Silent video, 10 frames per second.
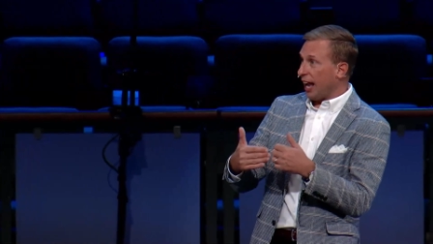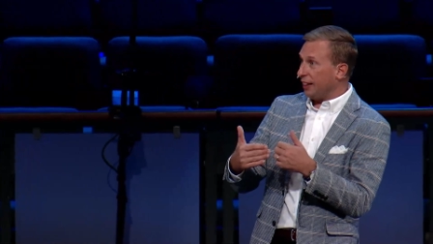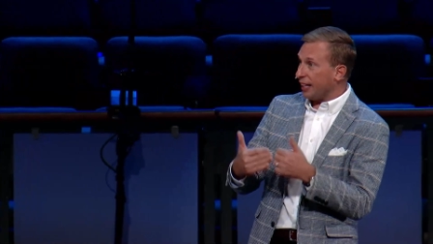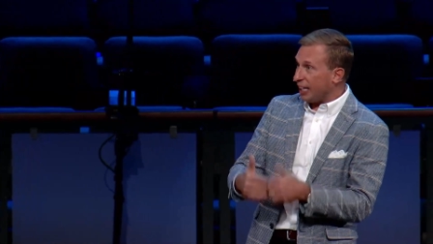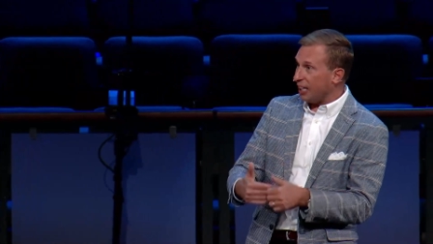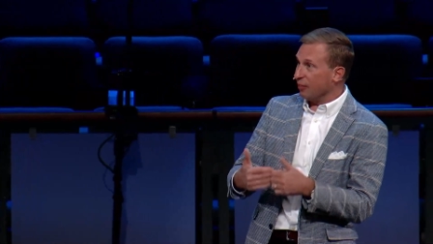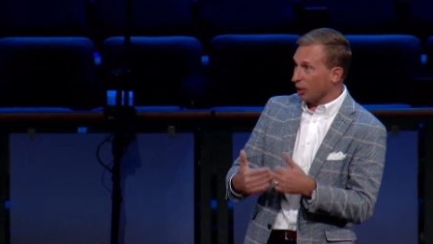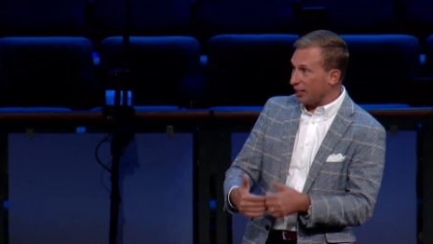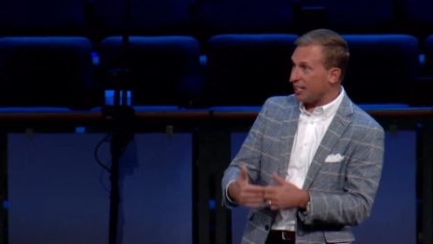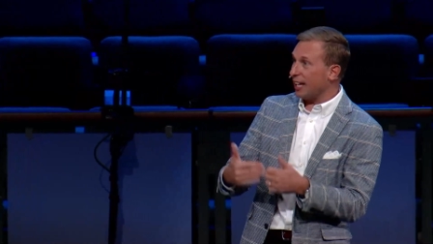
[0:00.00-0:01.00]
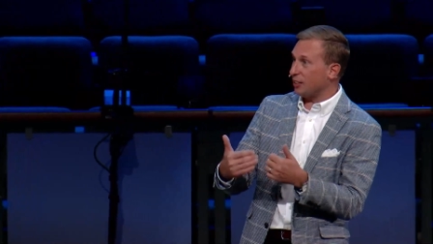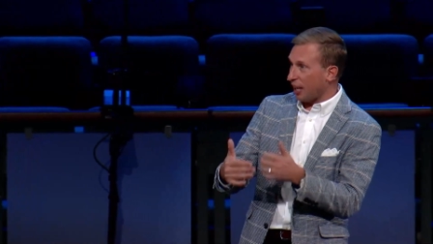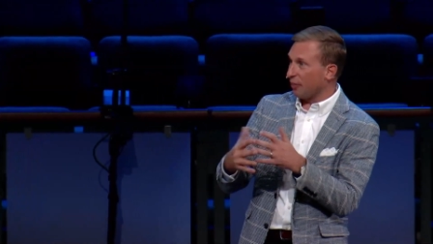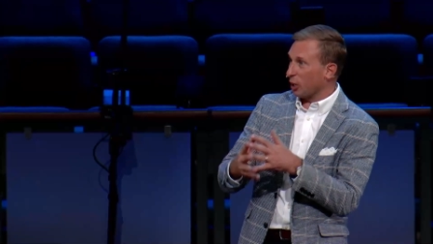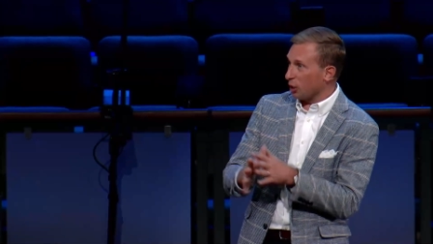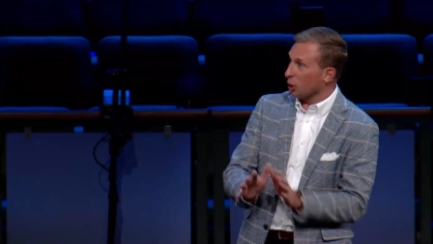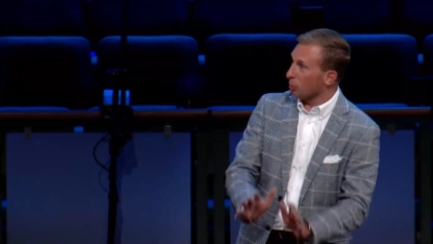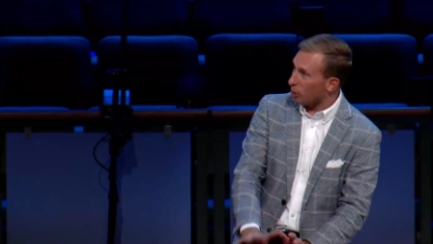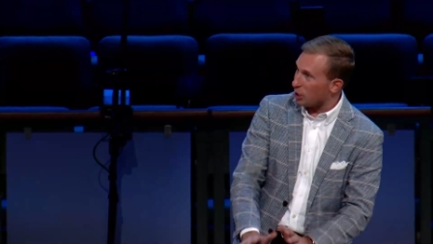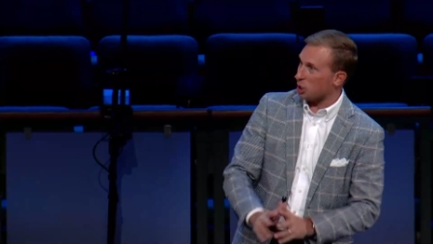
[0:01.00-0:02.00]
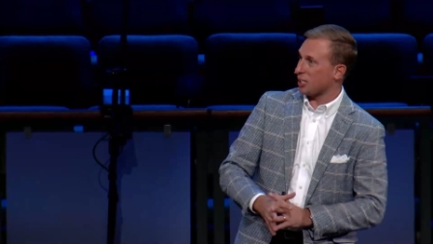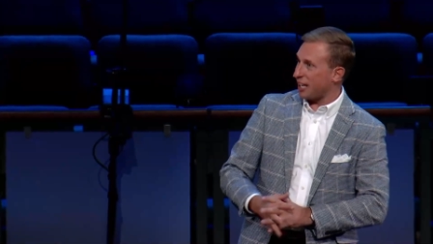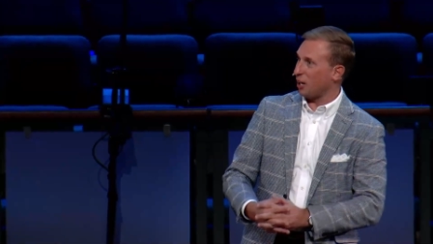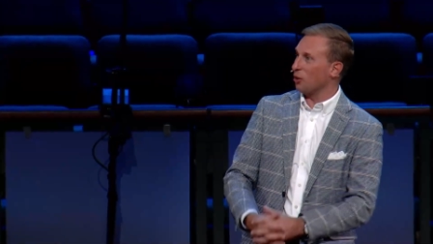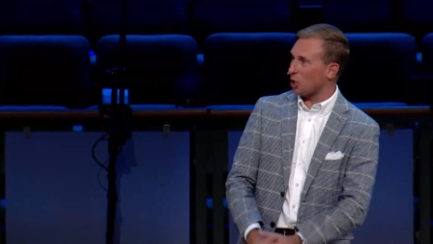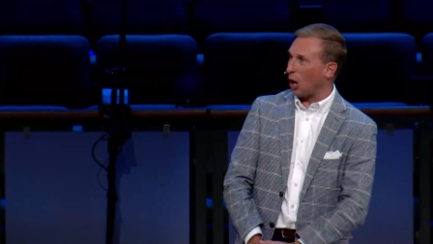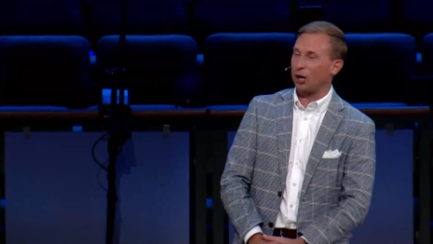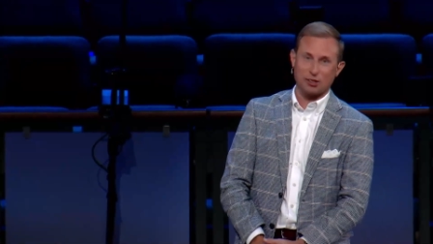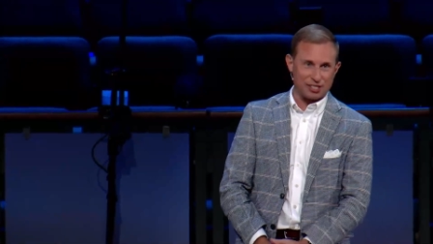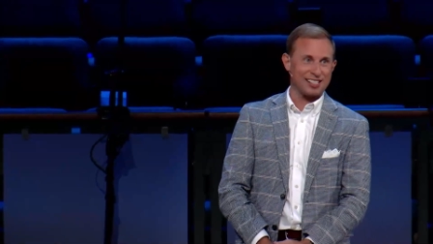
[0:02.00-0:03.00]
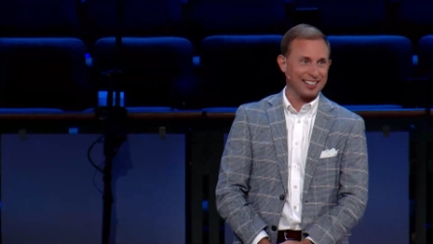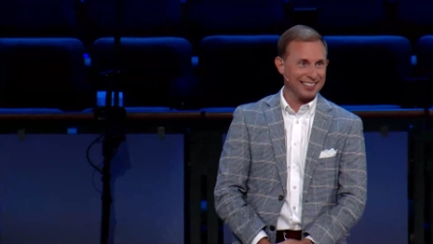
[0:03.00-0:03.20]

and the evil intent of their little precious kiddos' hearts.